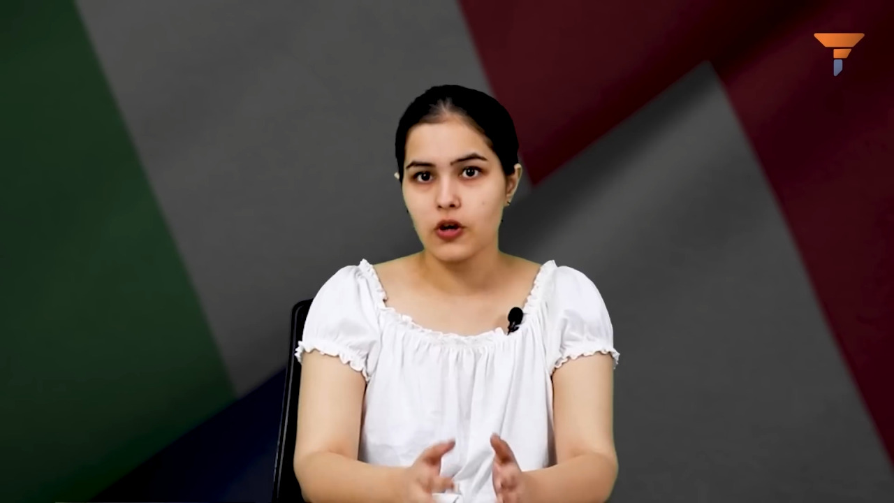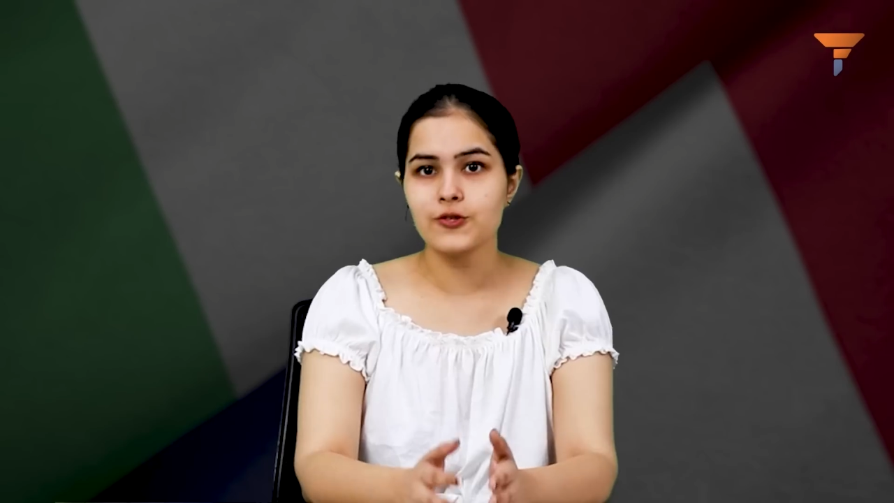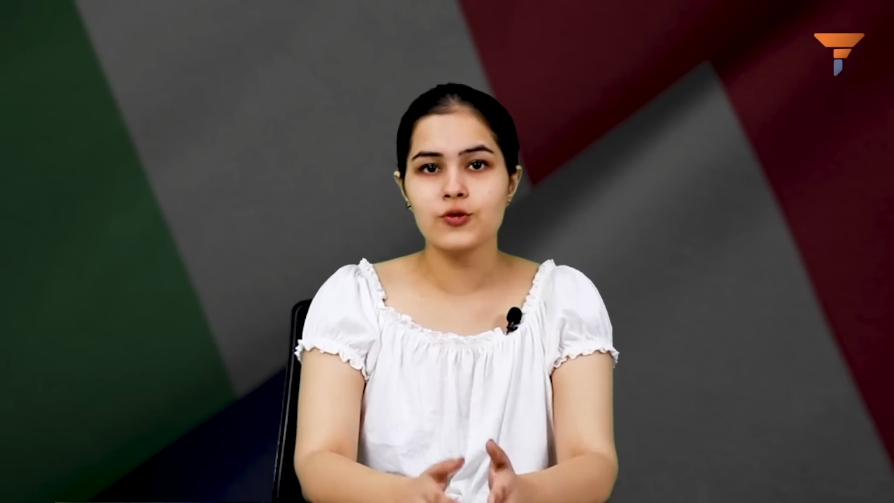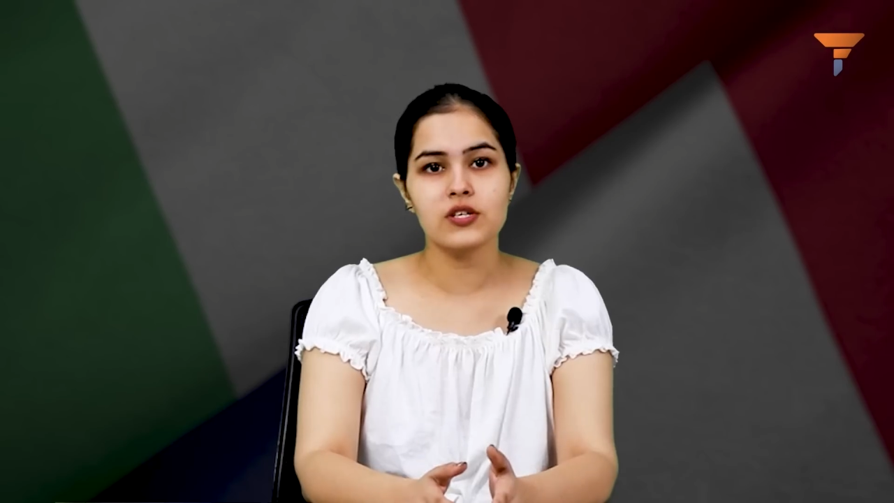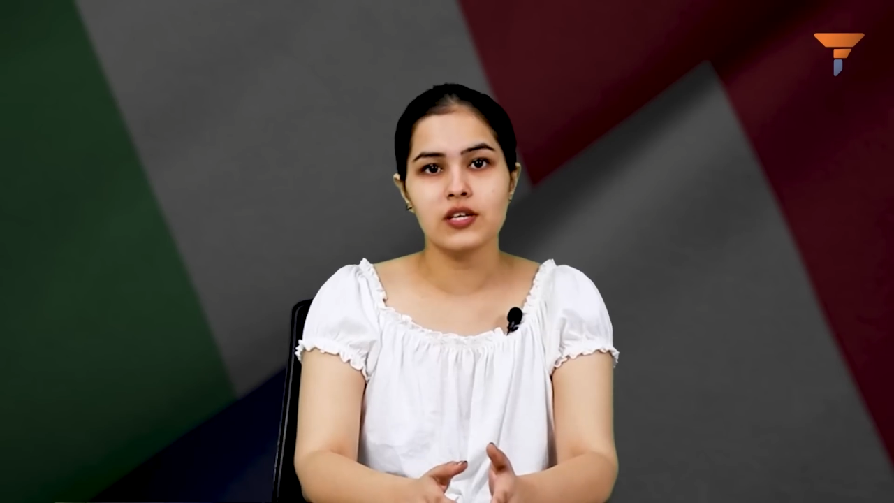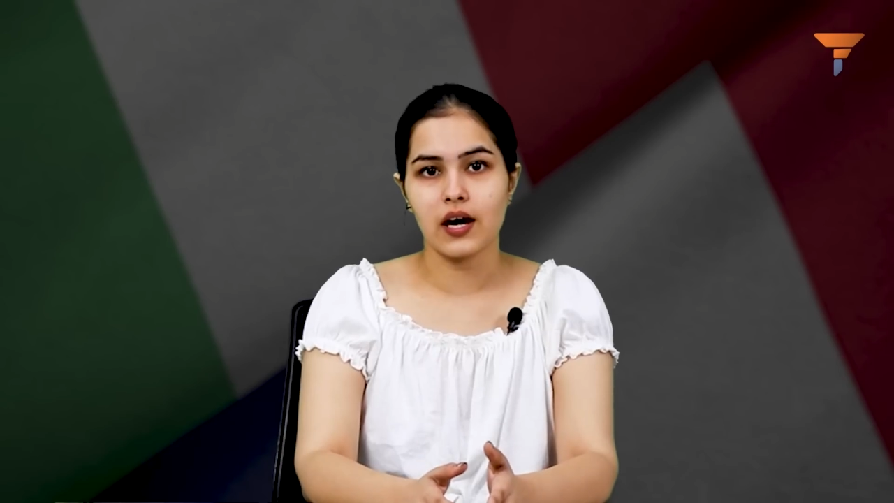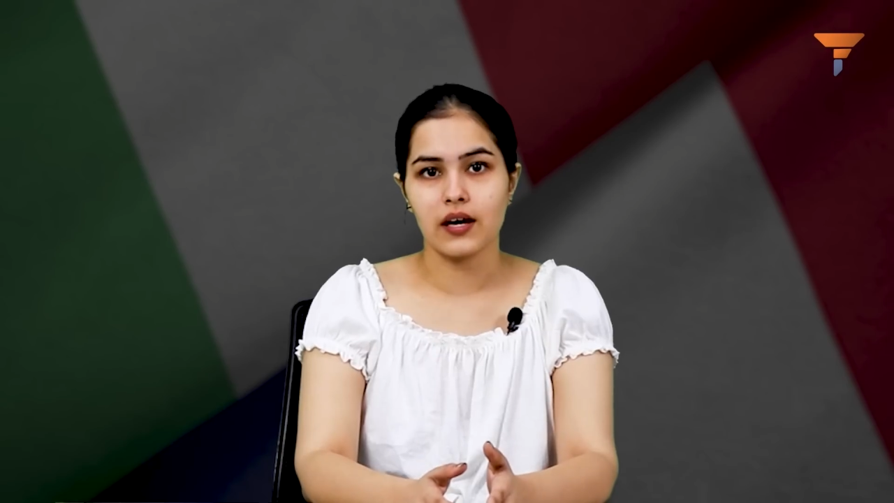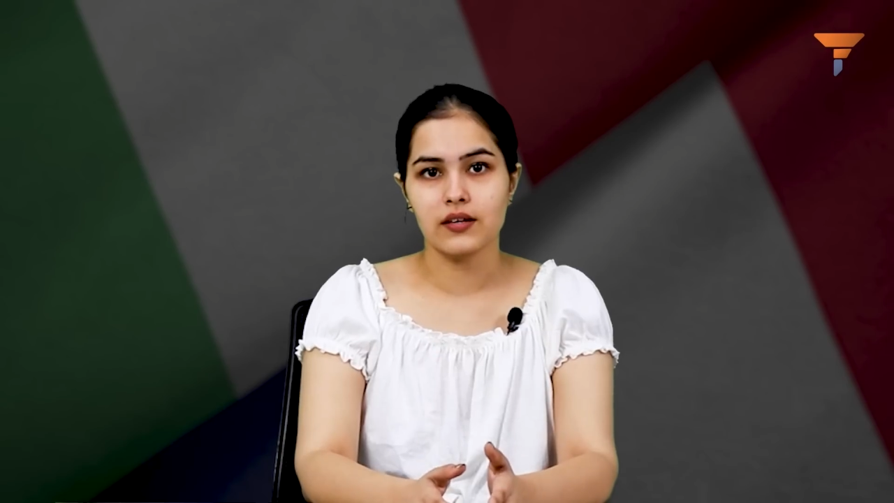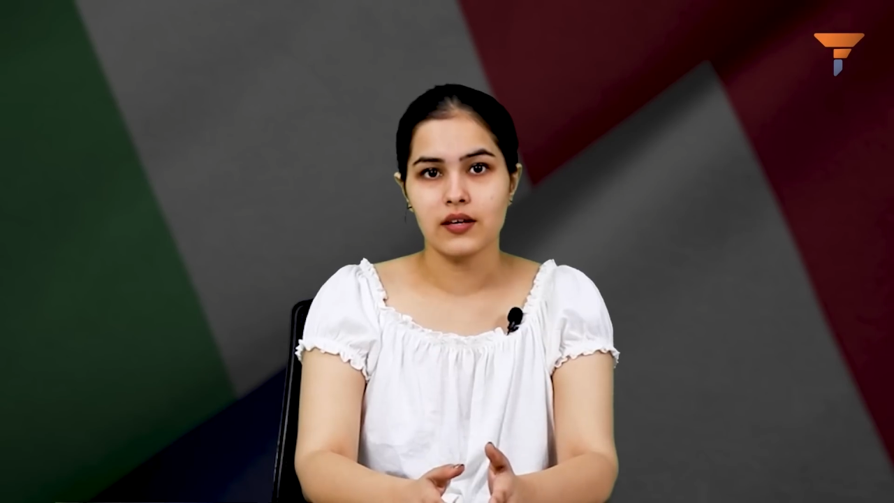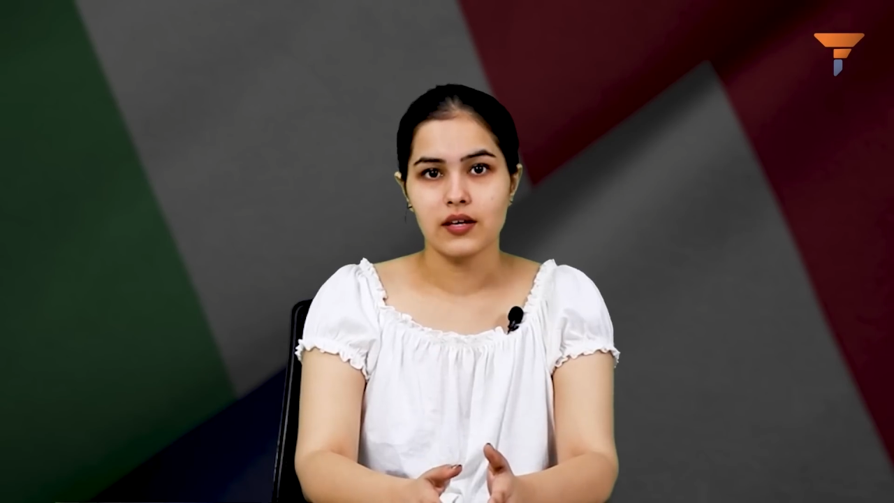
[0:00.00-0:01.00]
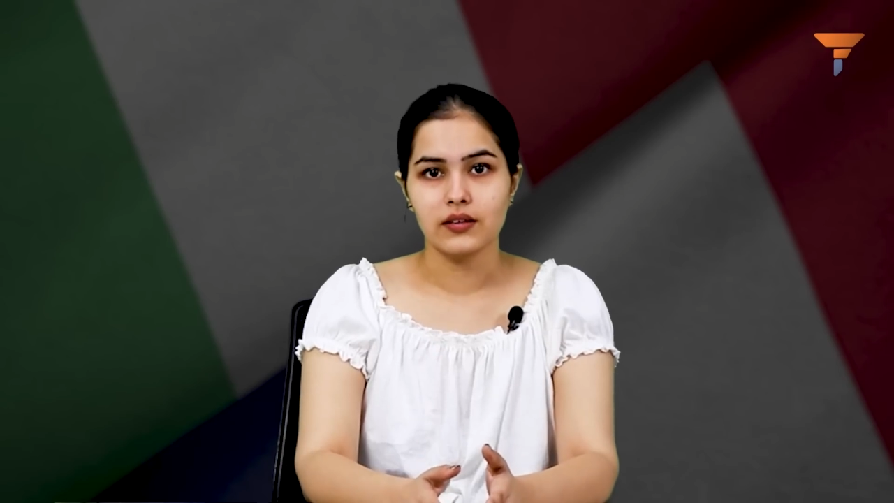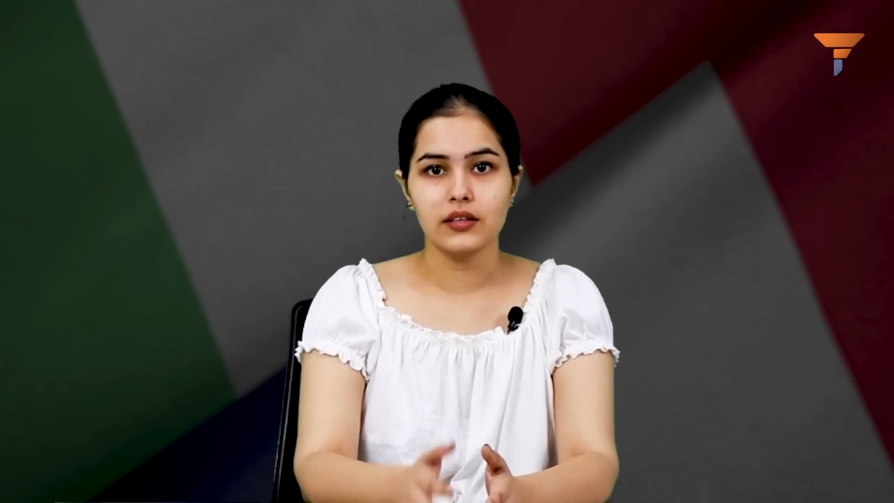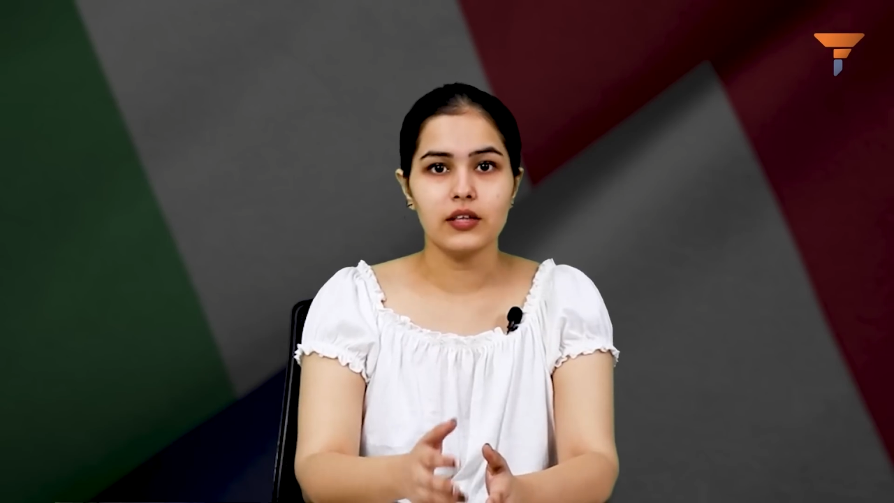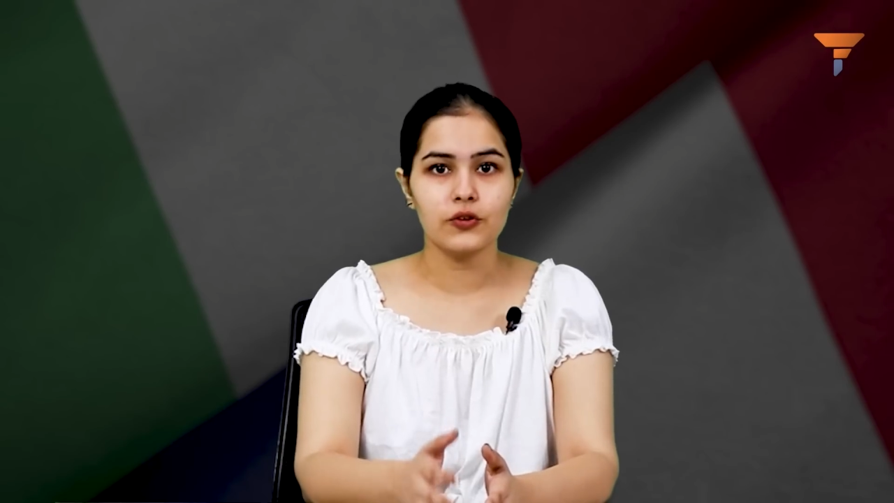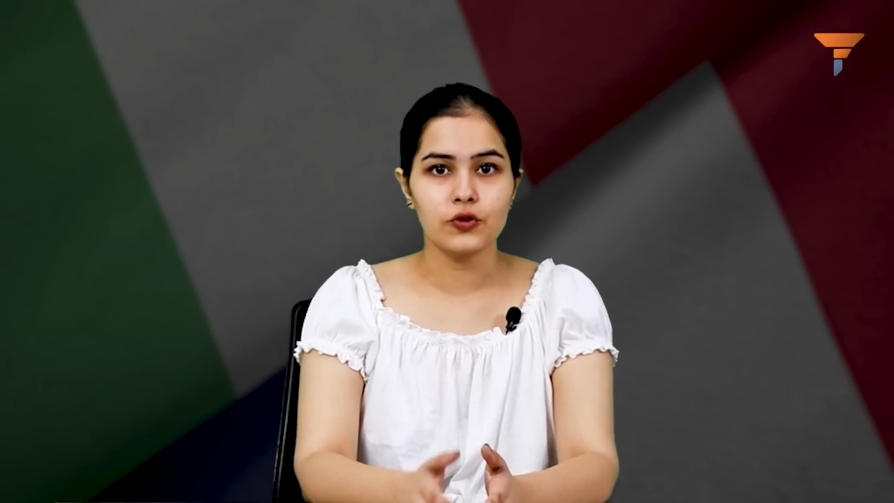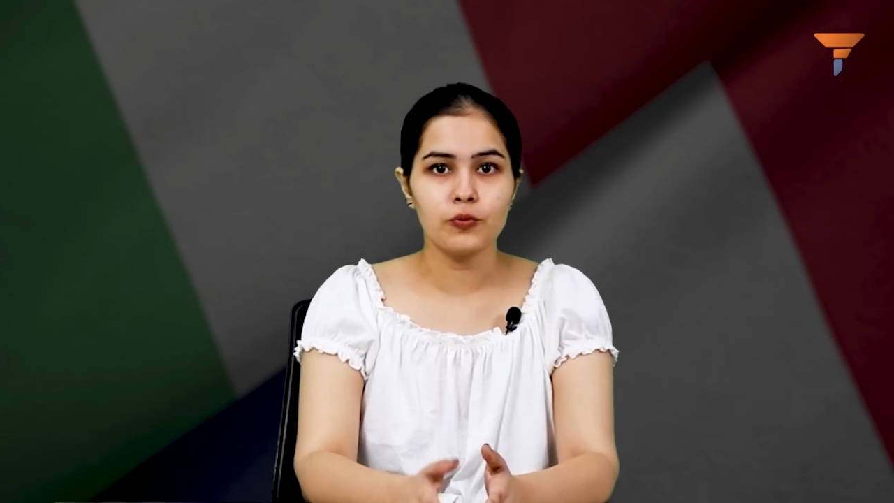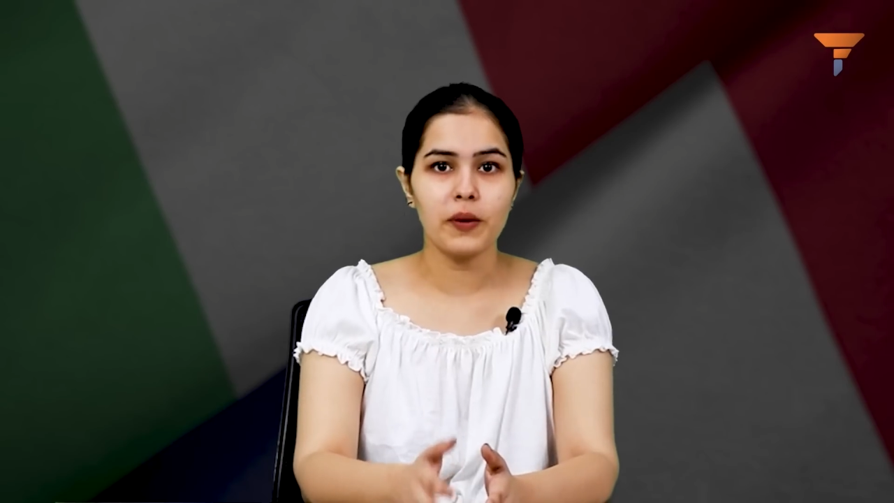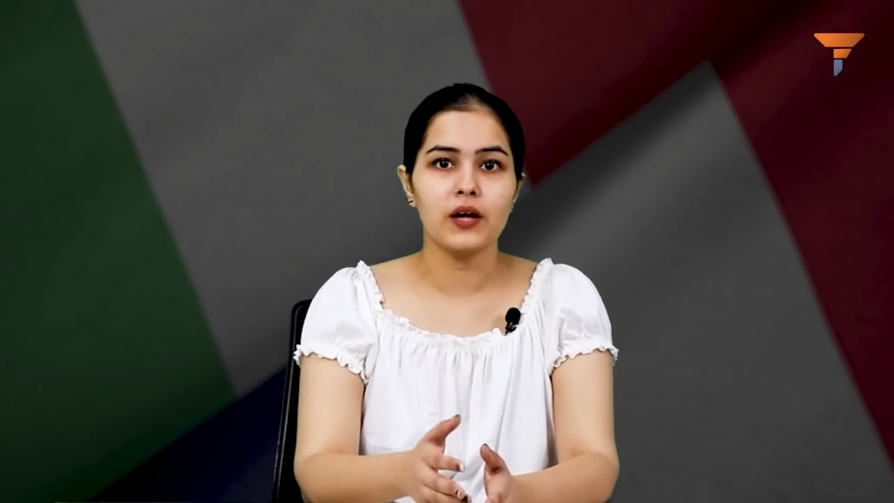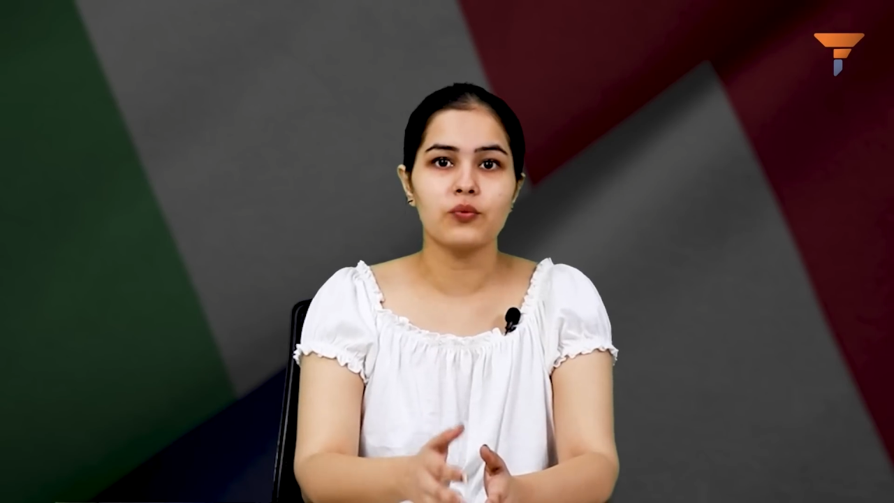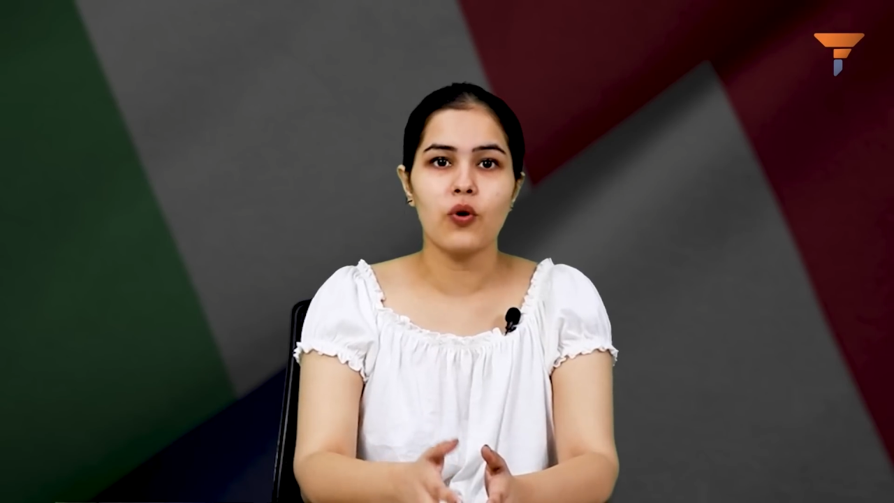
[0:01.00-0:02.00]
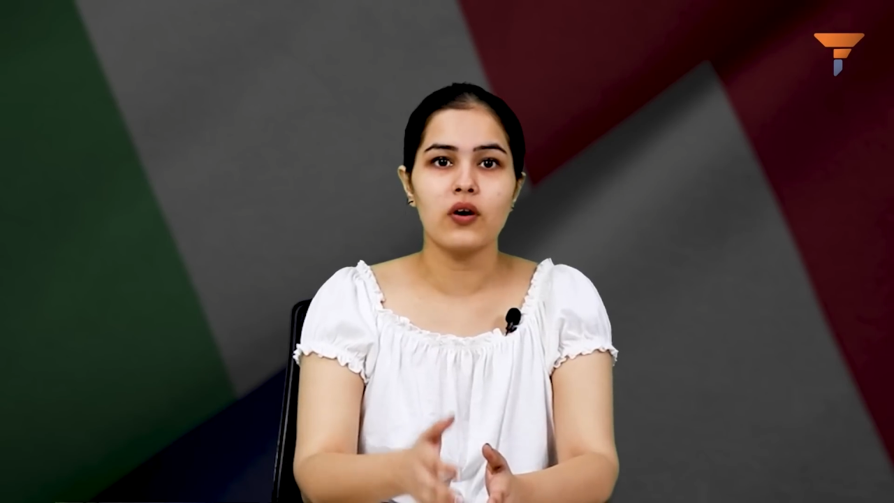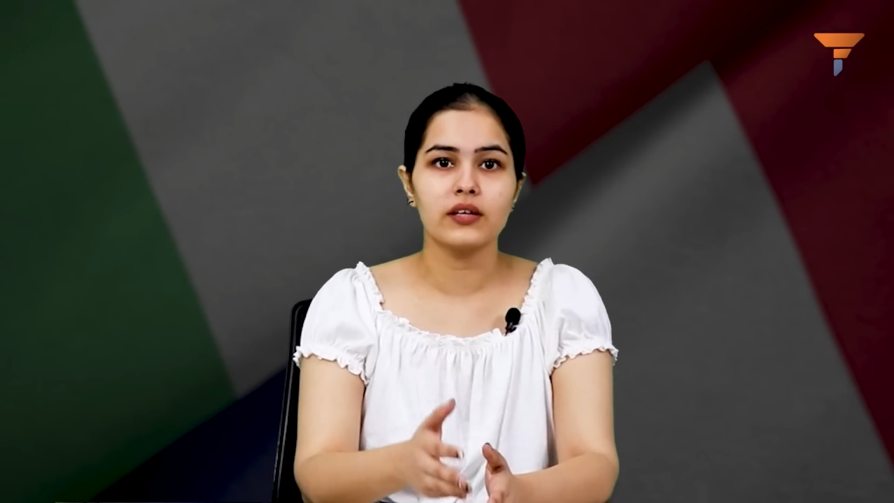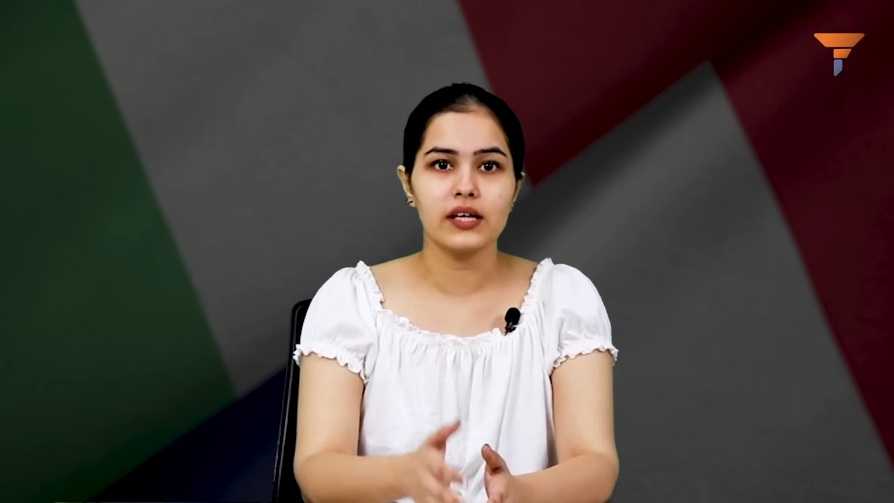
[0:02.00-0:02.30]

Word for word: also denied that the group had warned